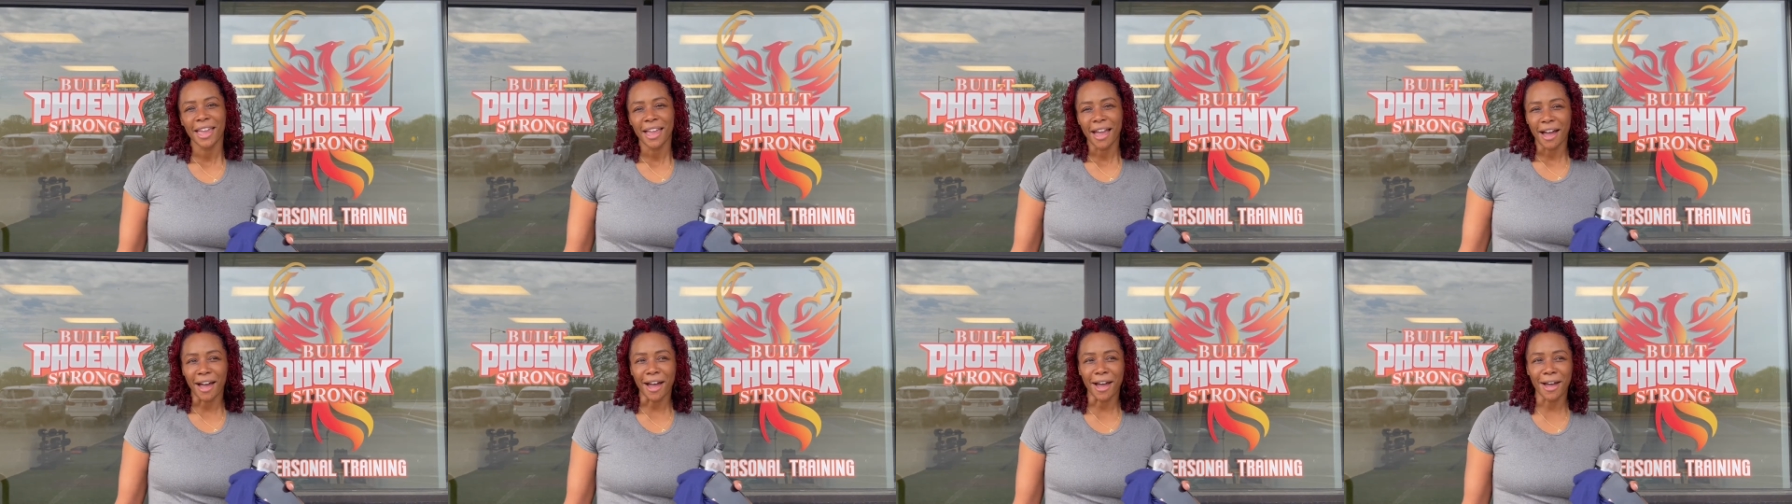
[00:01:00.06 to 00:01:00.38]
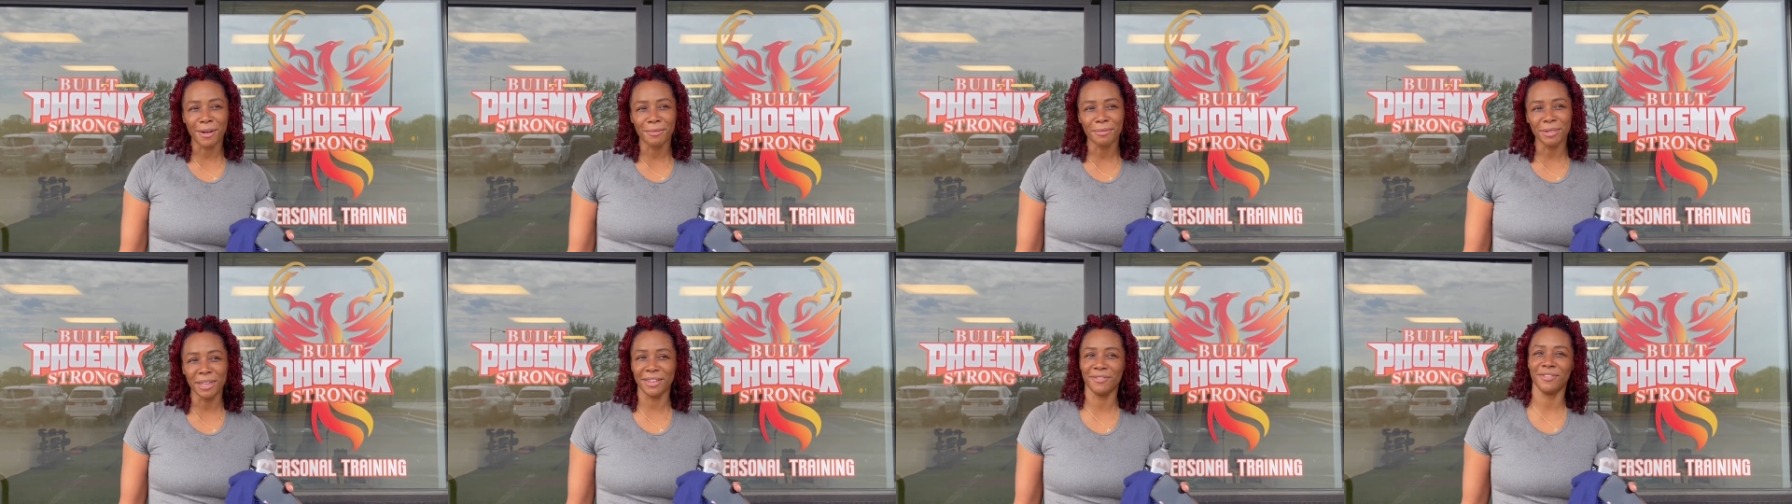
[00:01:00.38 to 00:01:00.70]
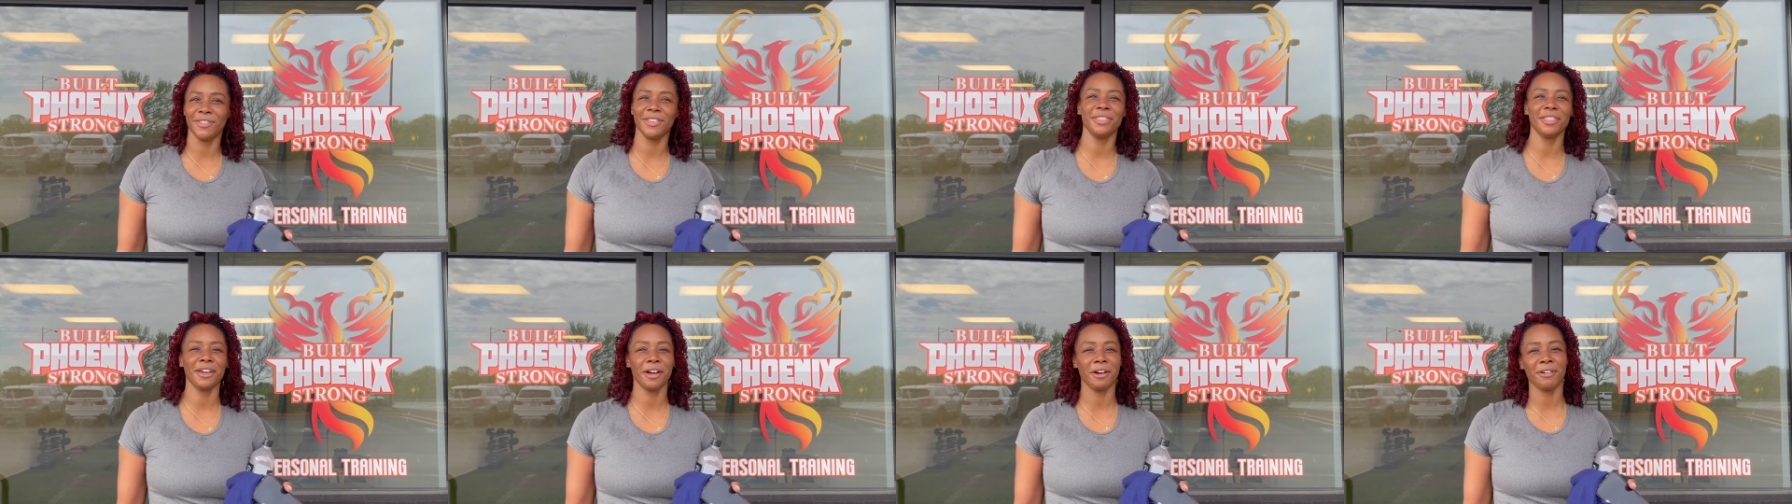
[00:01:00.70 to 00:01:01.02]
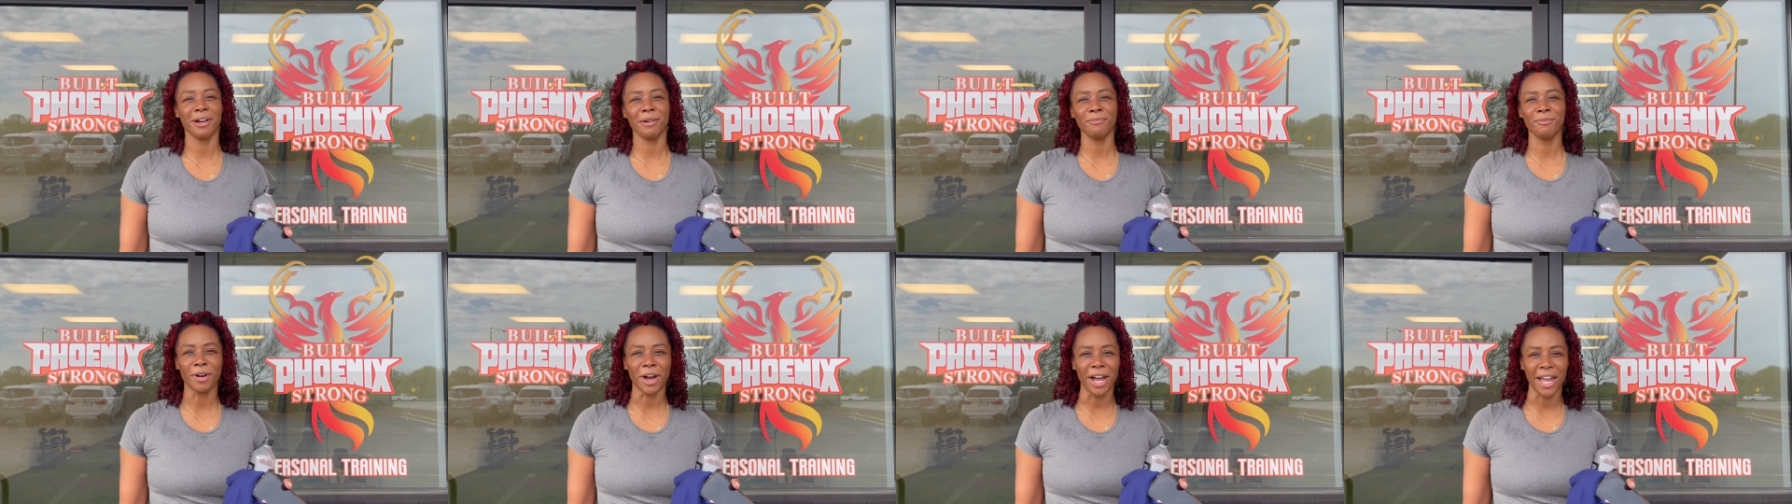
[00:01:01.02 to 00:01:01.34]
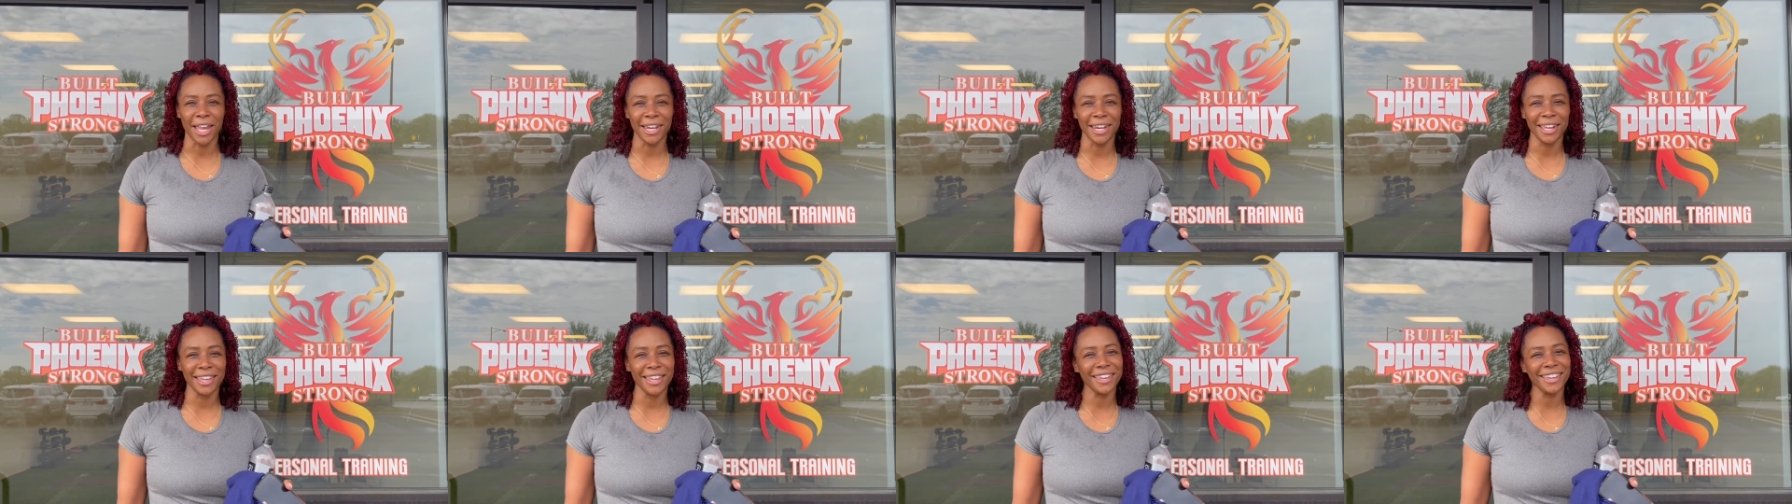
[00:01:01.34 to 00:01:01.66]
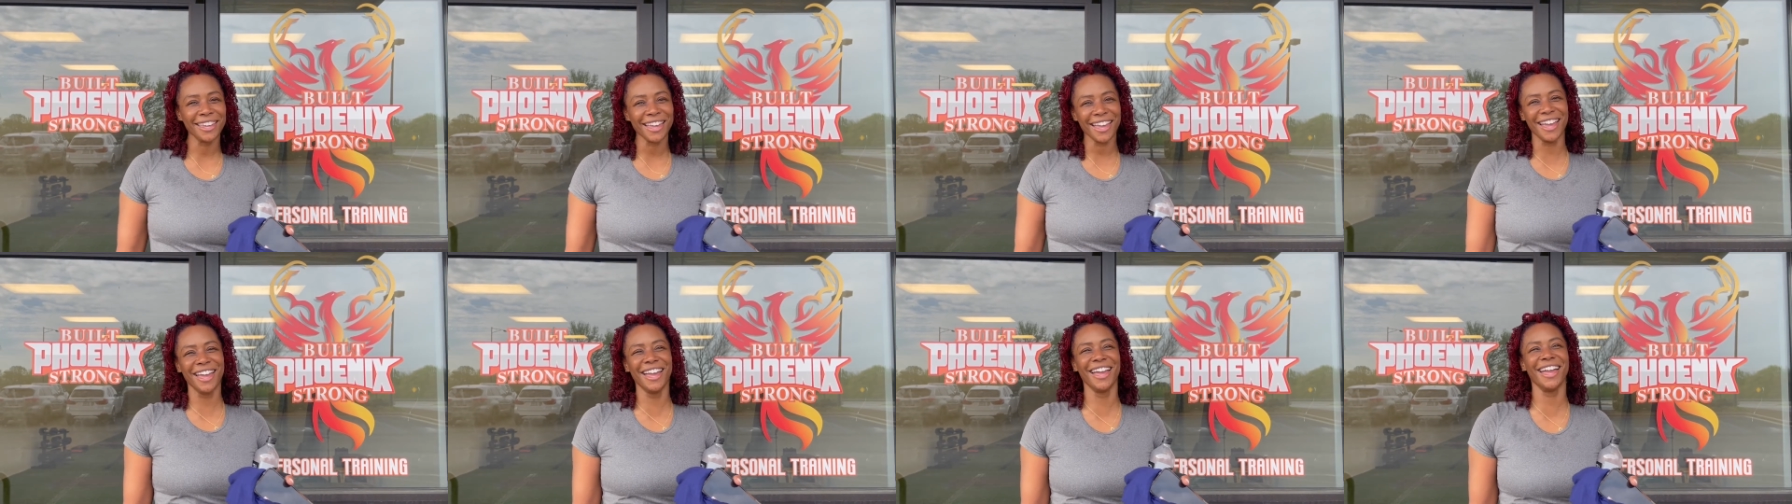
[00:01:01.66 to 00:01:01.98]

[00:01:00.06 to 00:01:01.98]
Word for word: um, even though I'm whining,